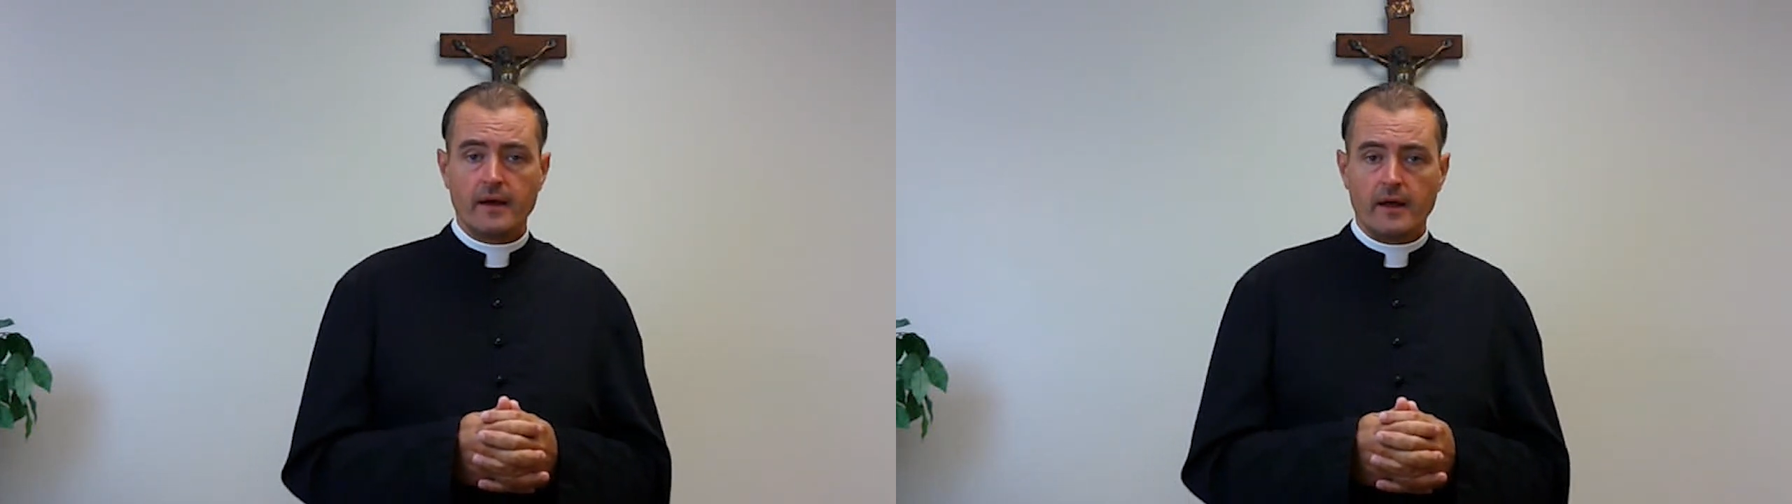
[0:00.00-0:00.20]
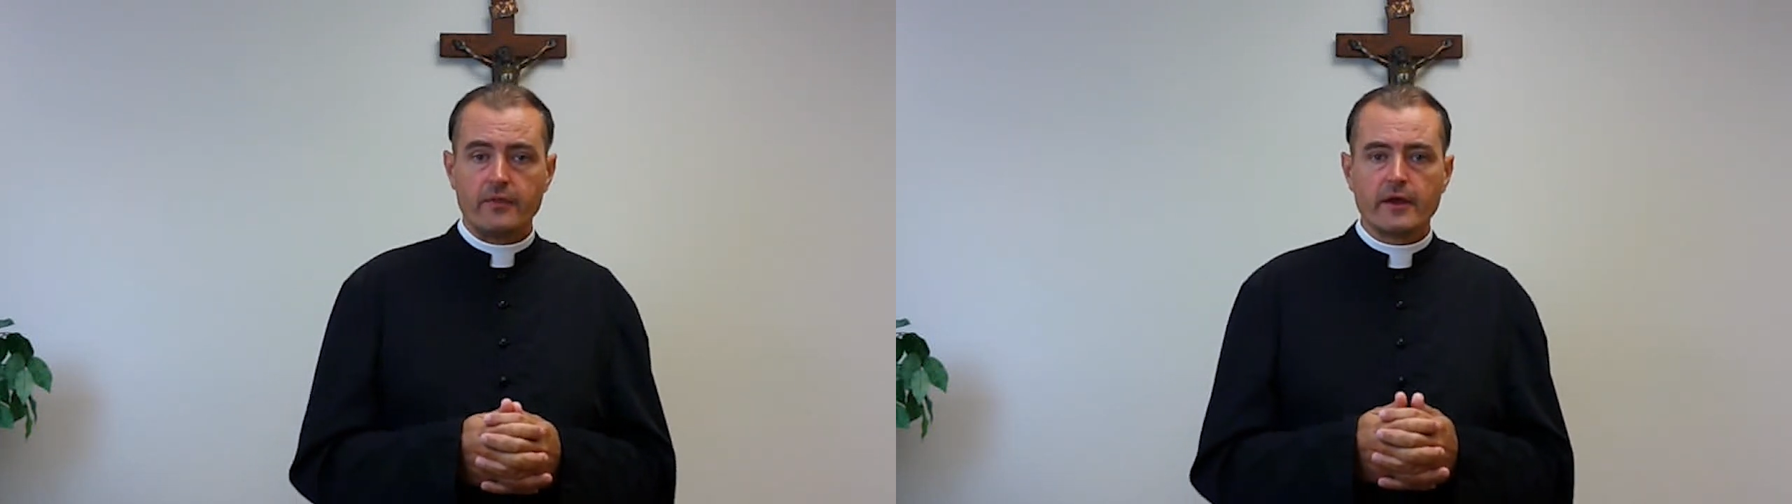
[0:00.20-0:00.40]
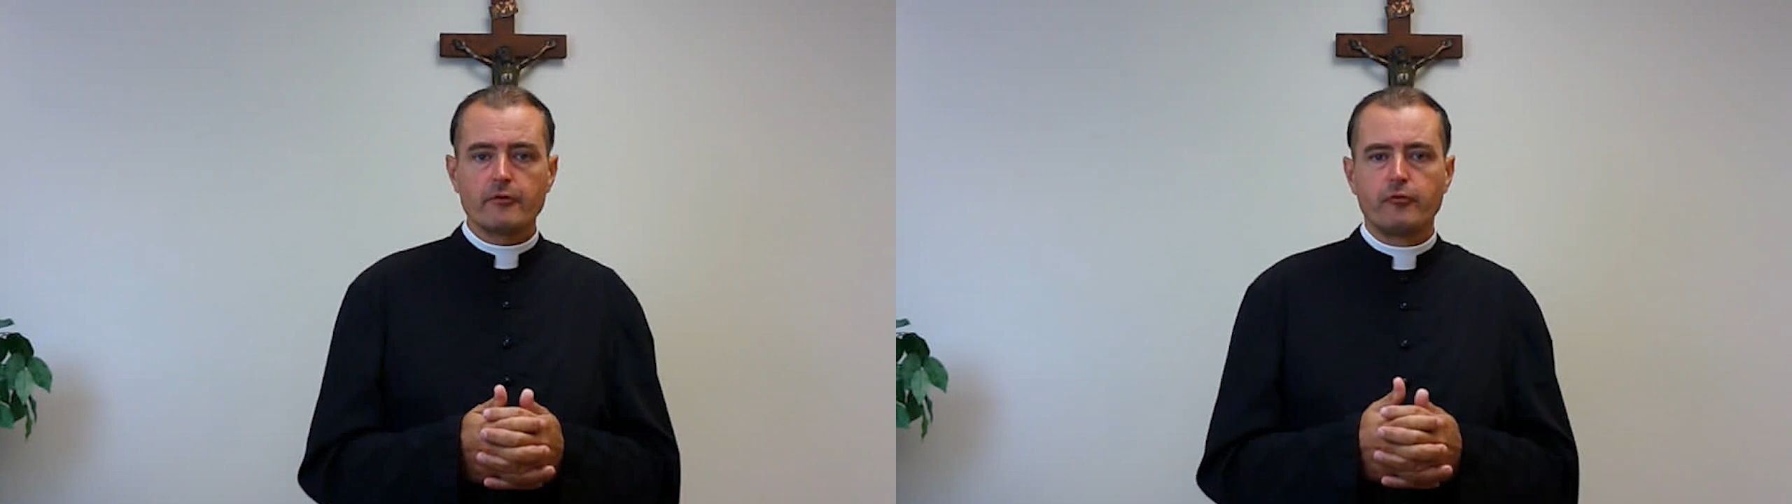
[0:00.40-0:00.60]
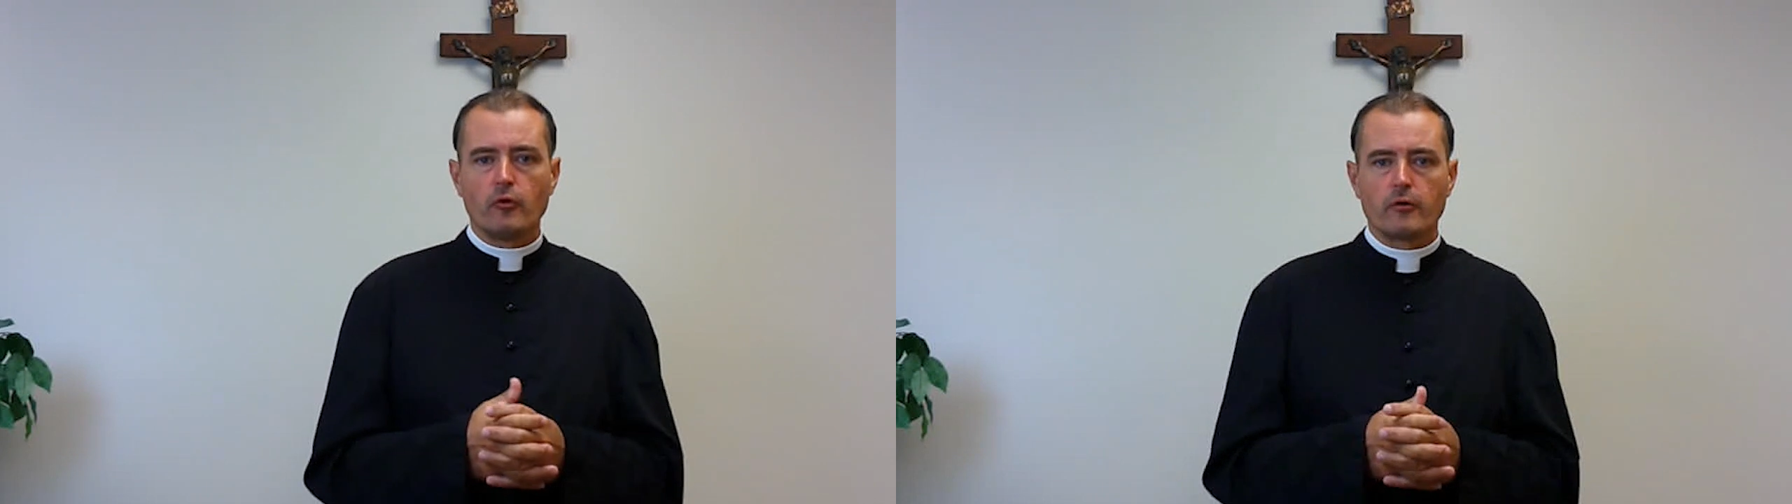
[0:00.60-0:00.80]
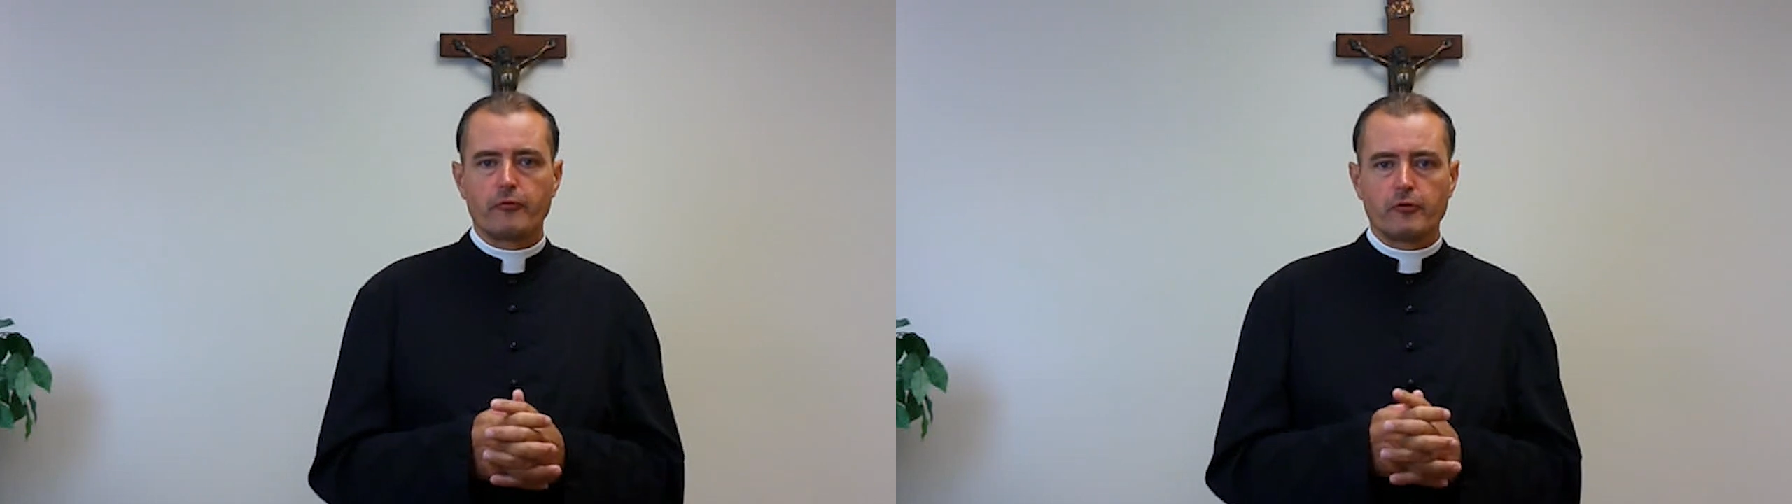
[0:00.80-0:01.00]
And
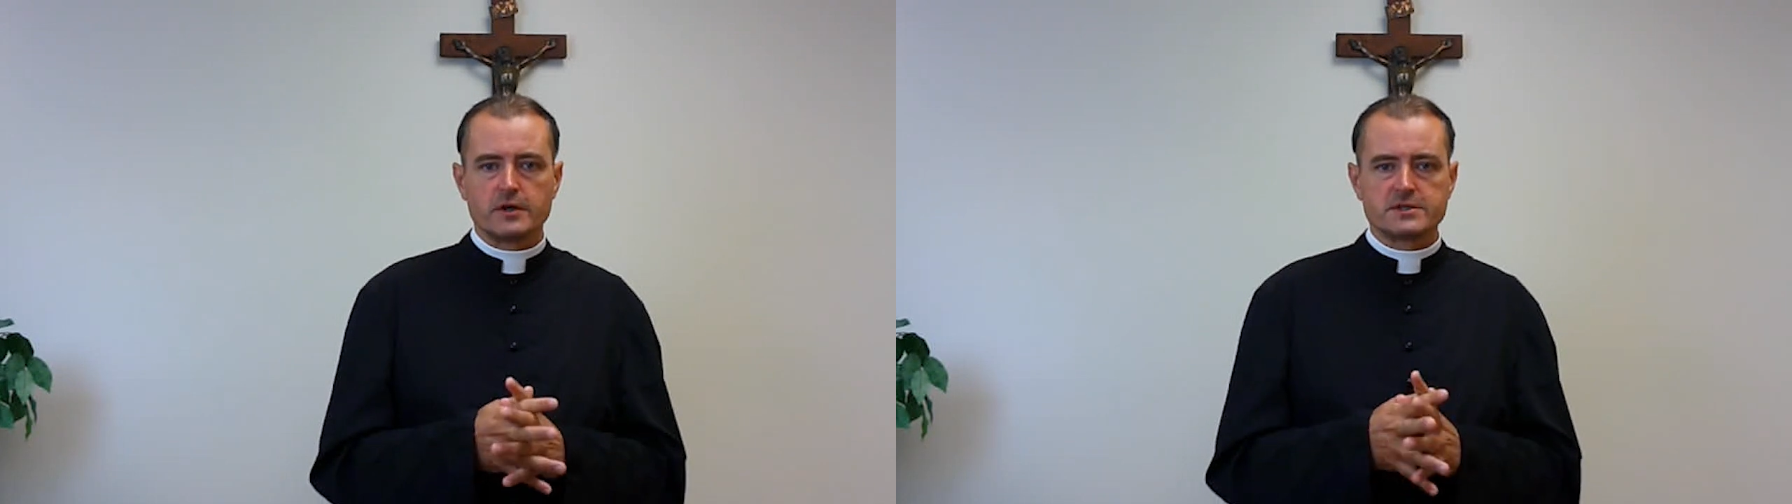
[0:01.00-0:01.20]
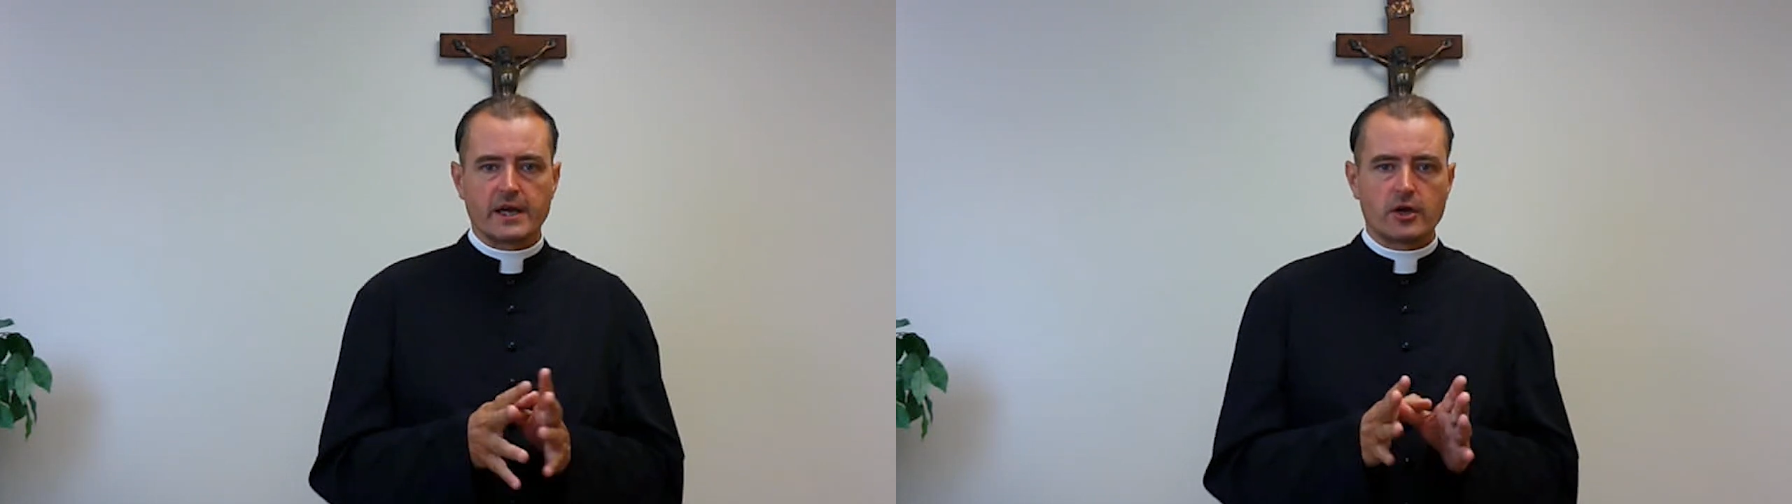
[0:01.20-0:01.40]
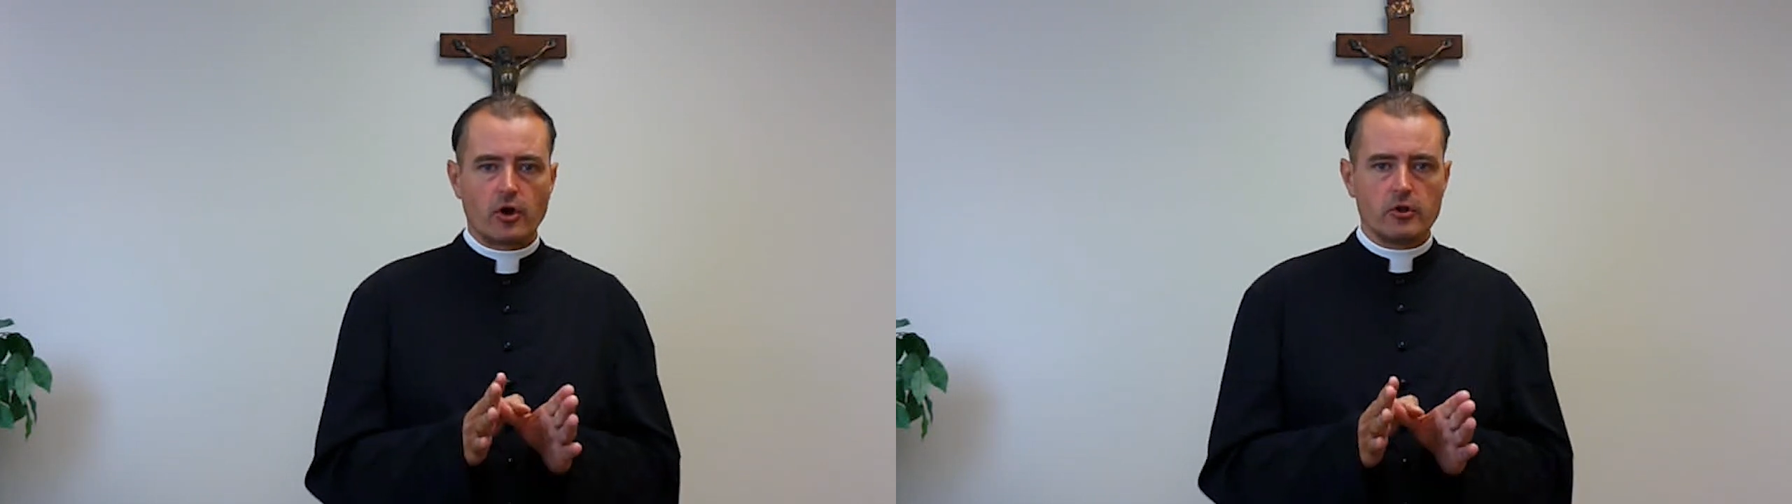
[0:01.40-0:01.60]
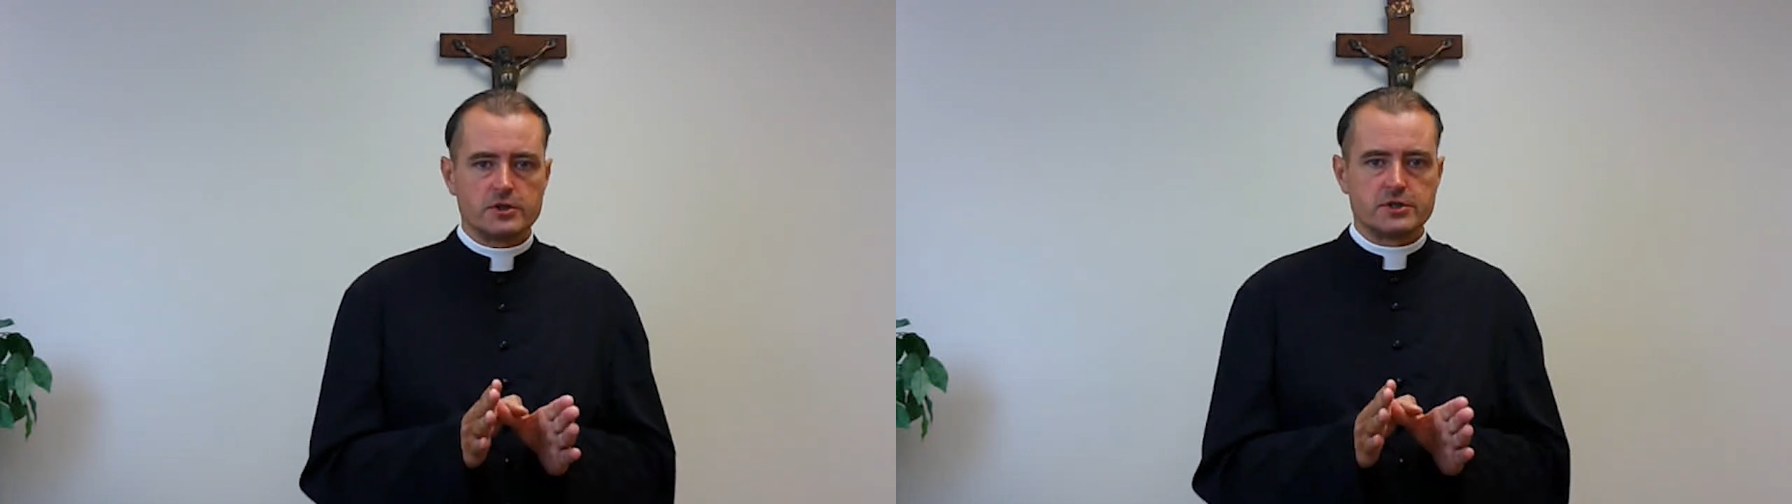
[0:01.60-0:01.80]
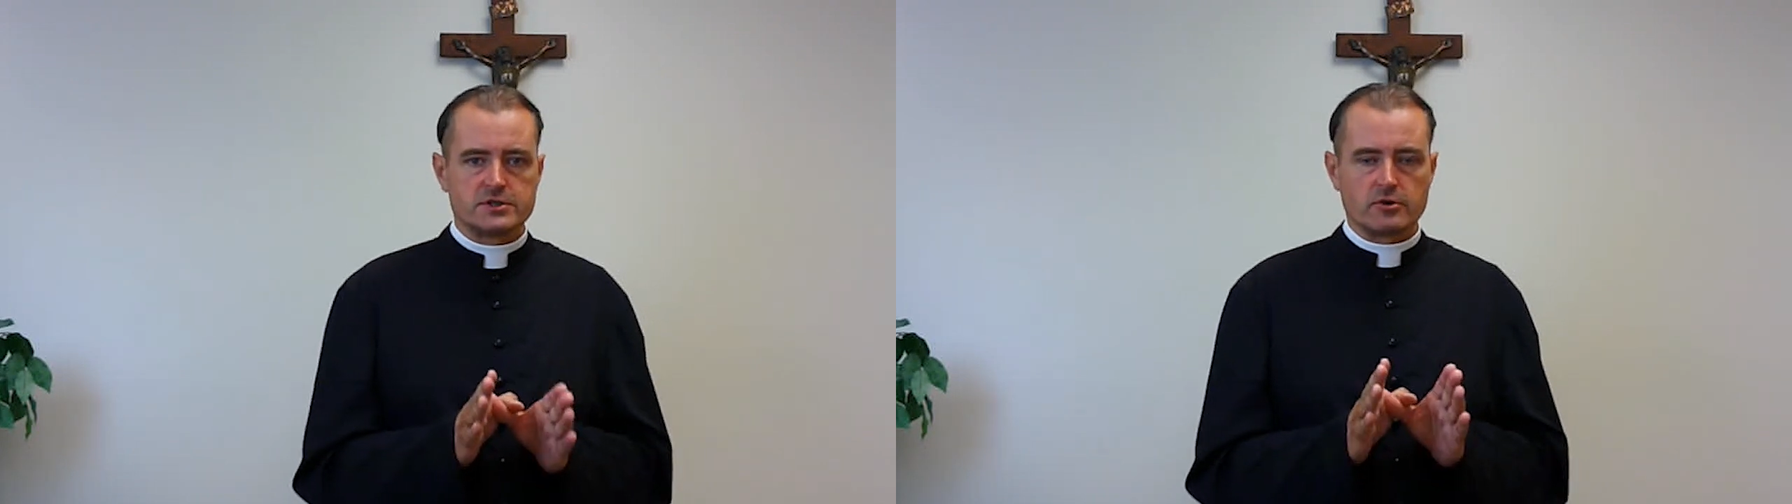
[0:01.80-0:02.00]
therefore, for a psychologist